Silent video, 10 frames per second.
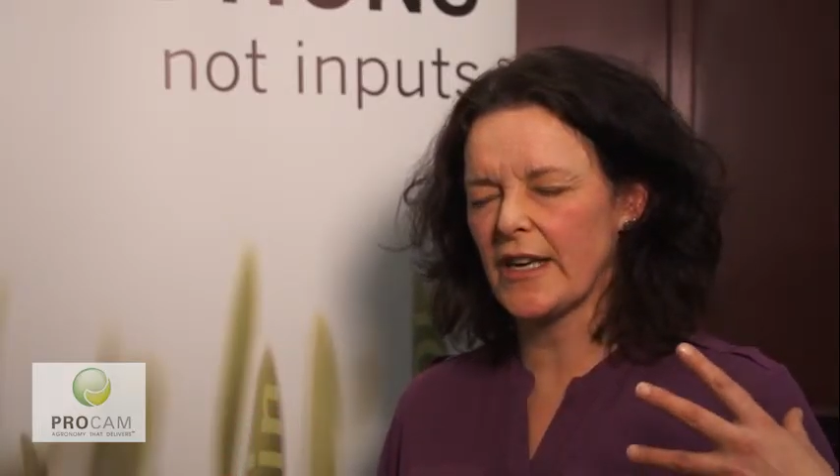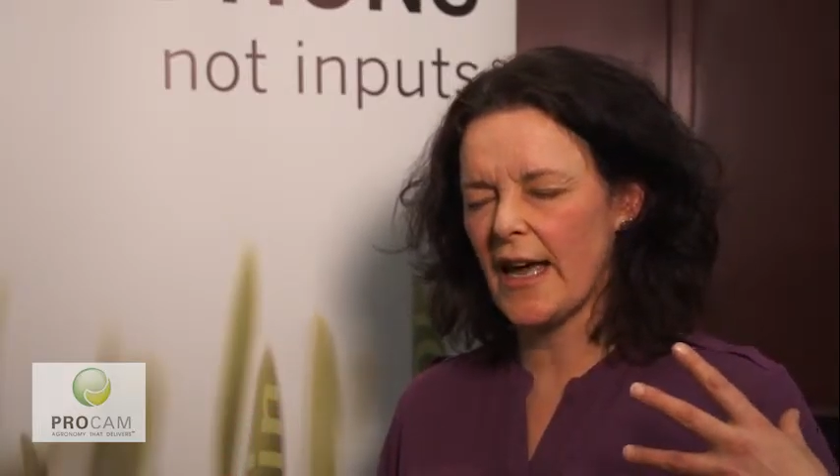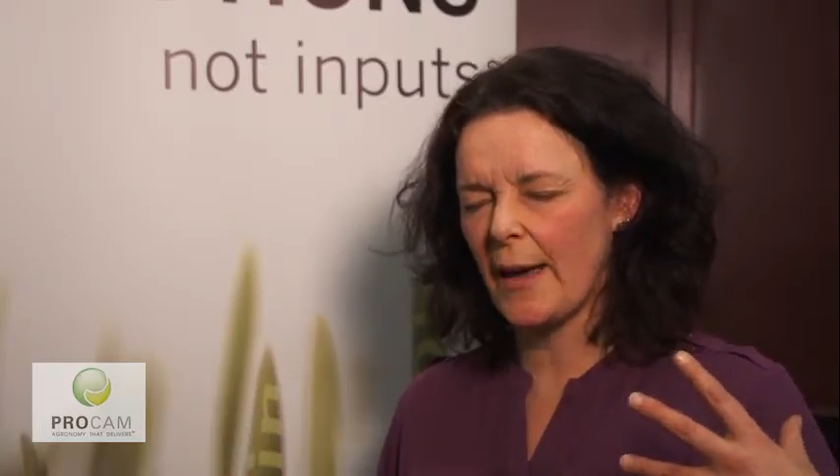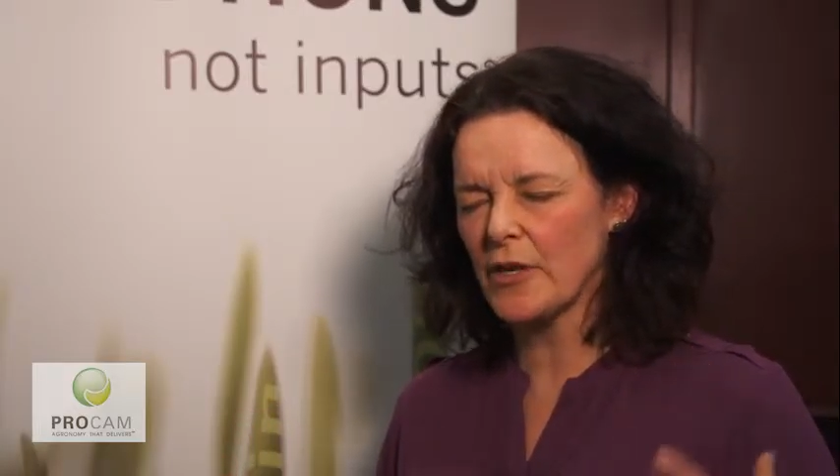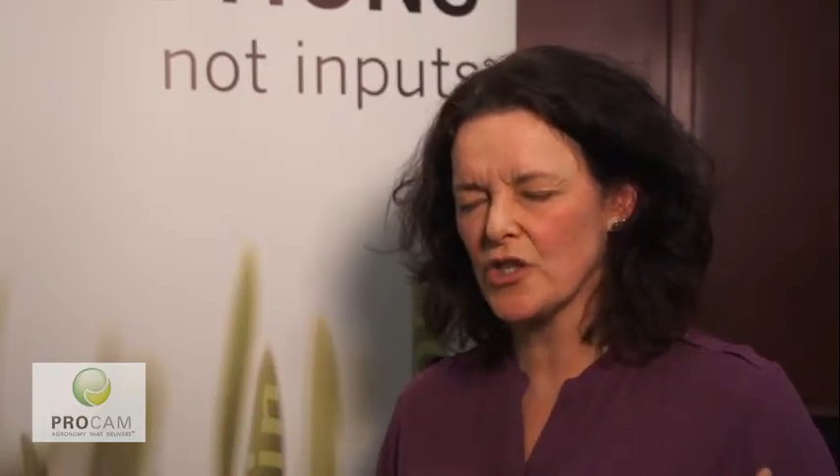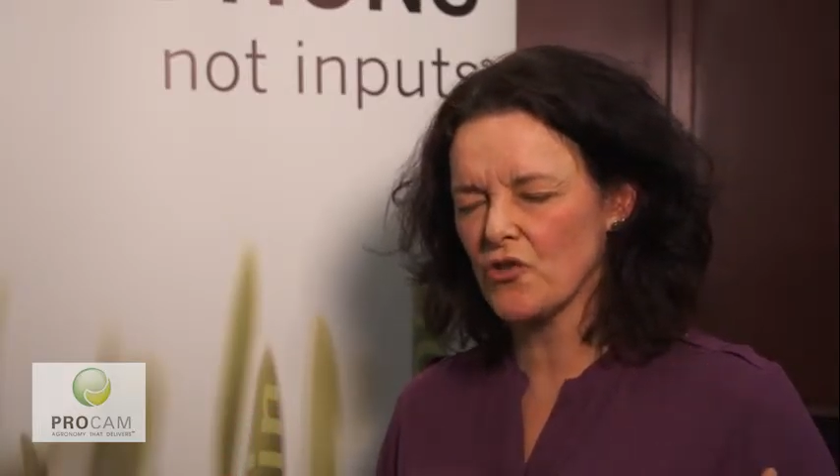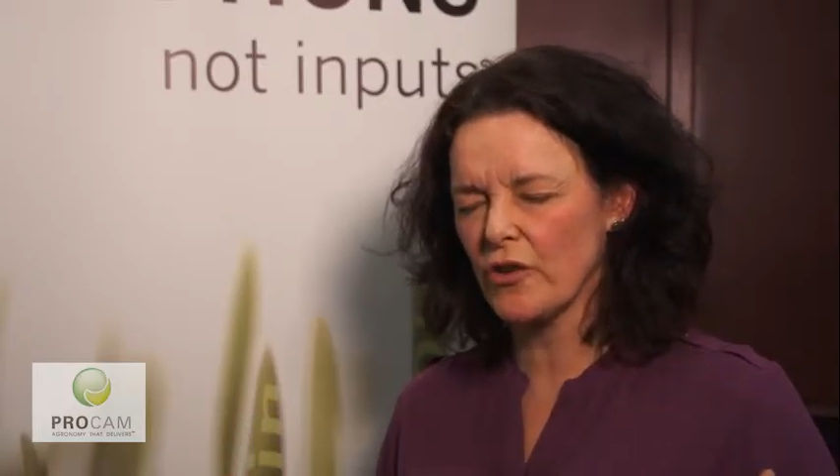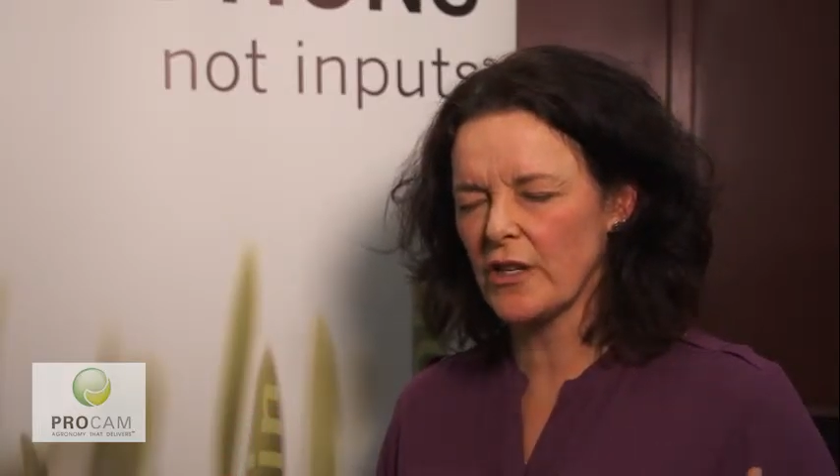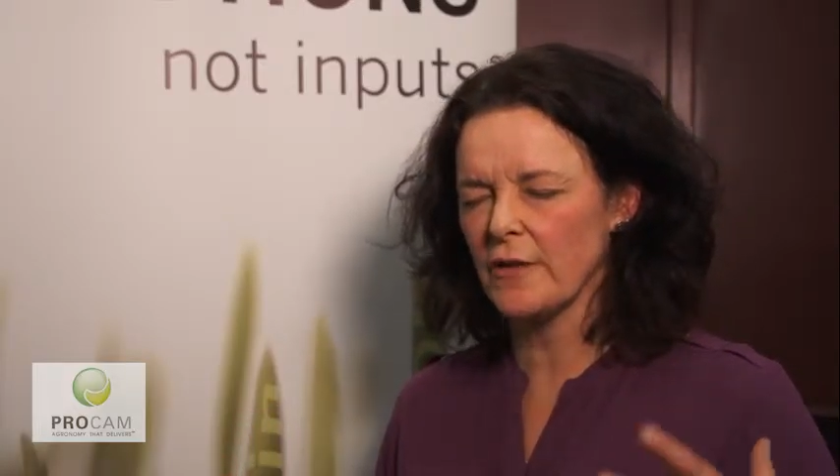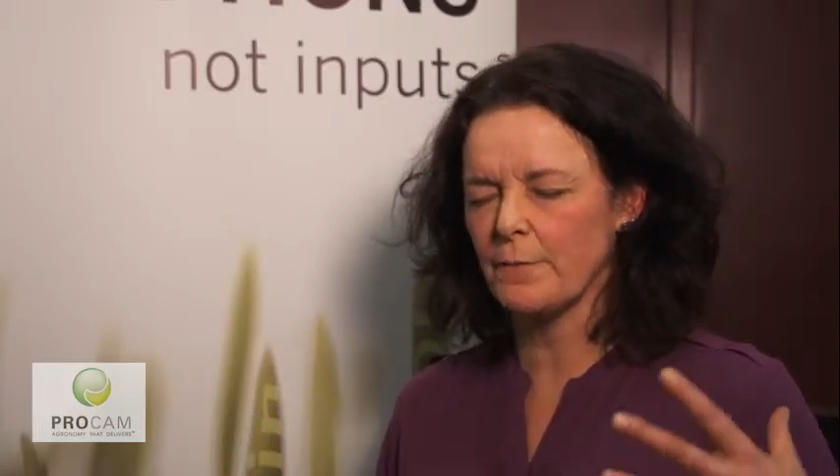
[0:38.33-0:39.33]

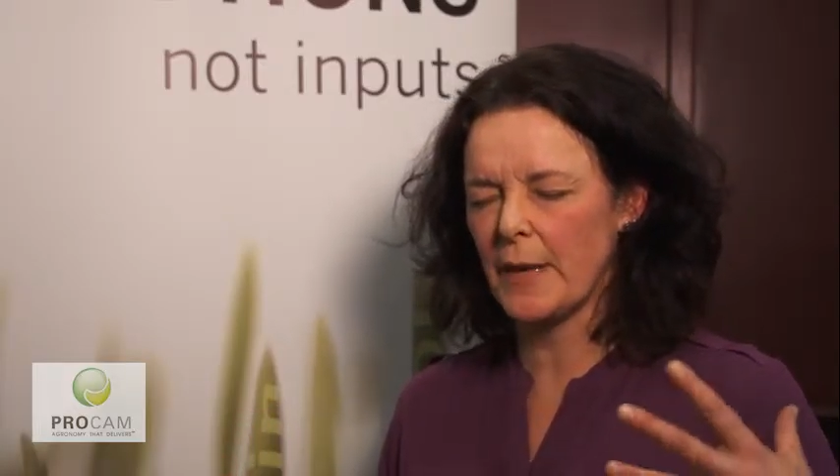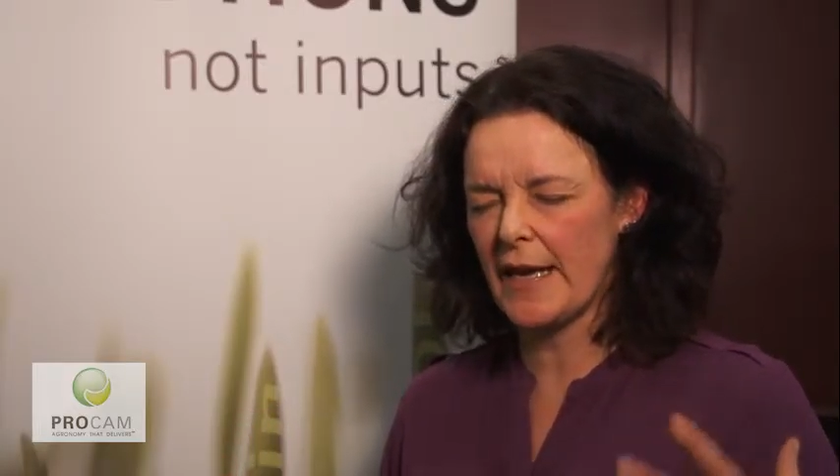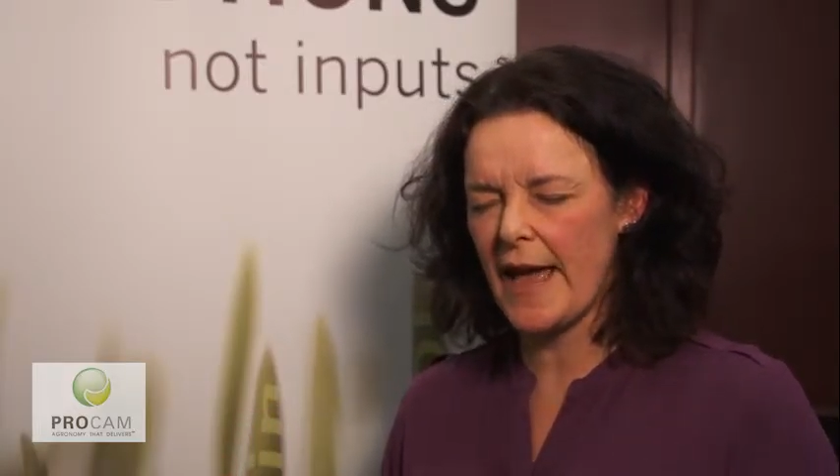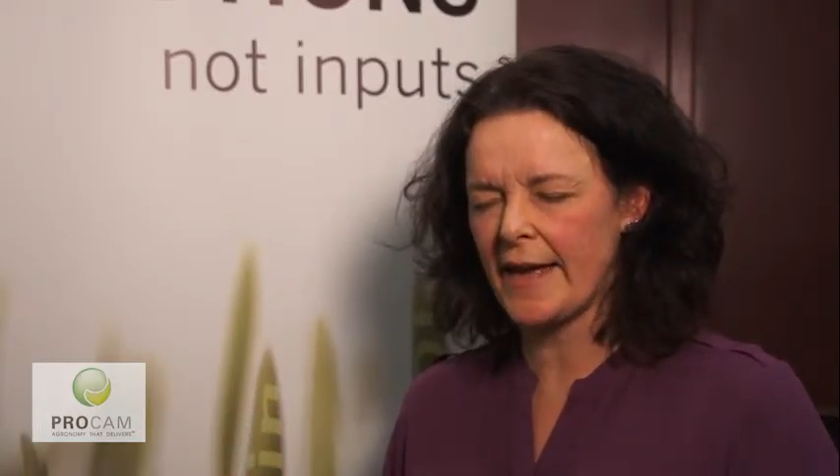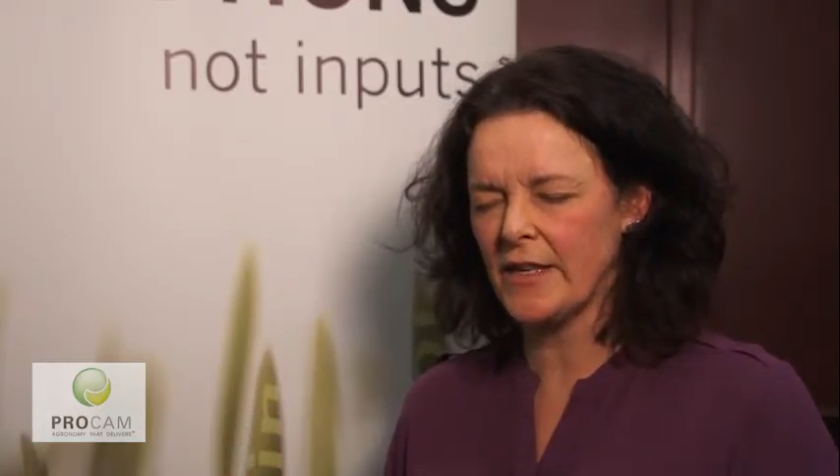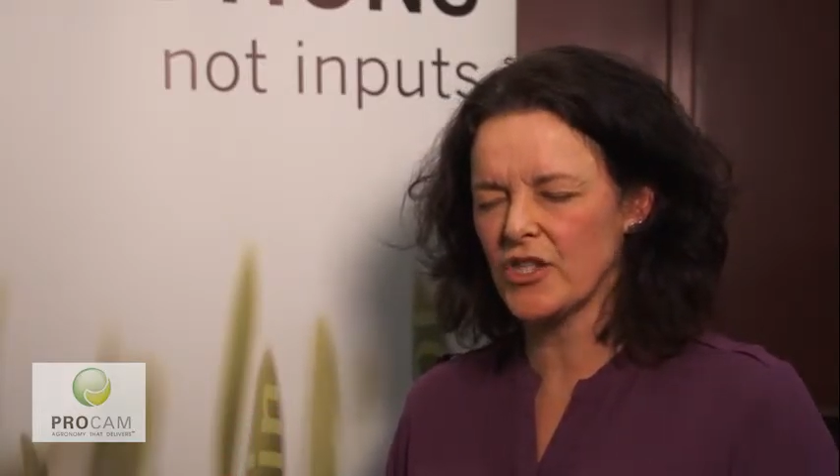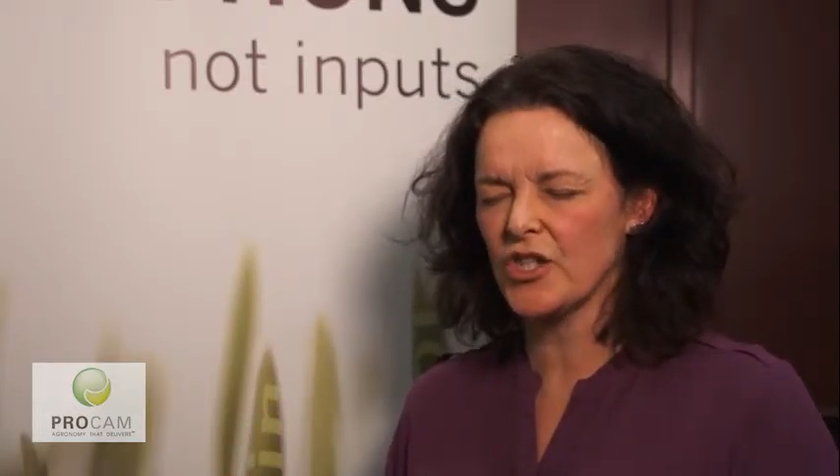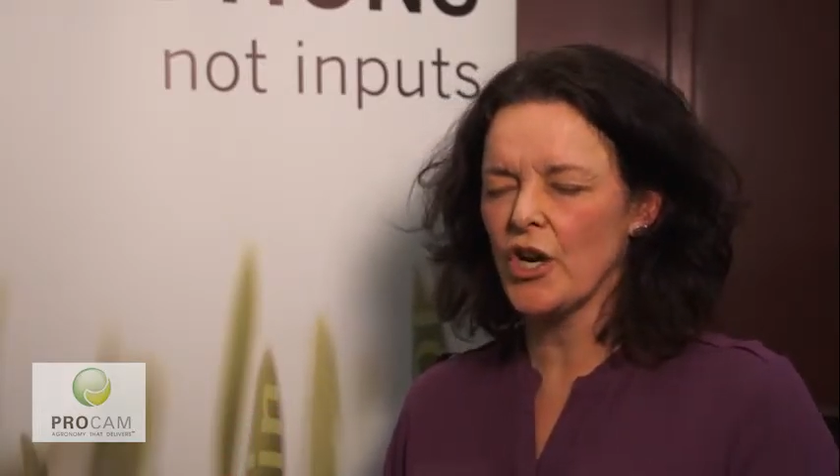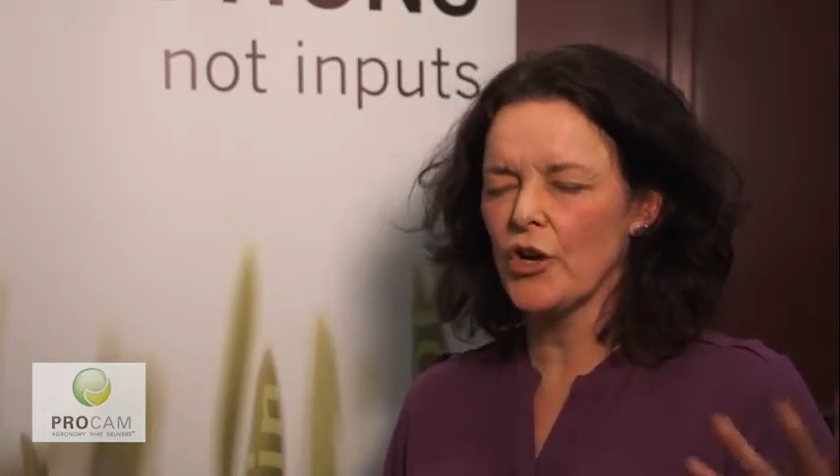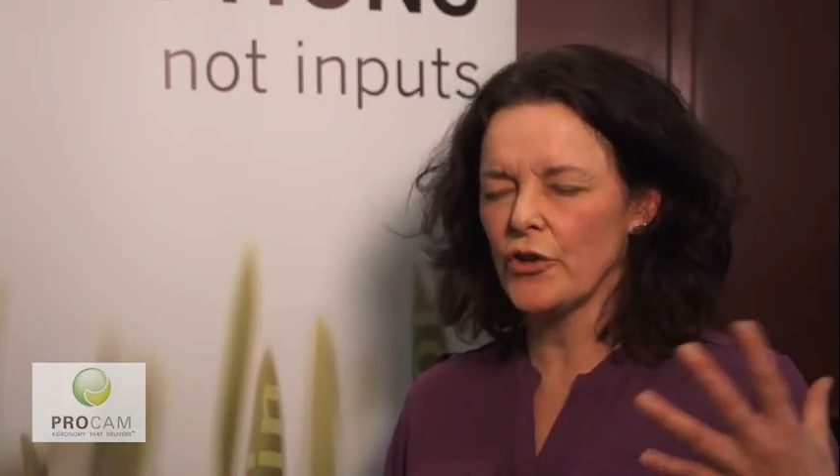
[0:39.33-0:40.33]
chemistry, the pH,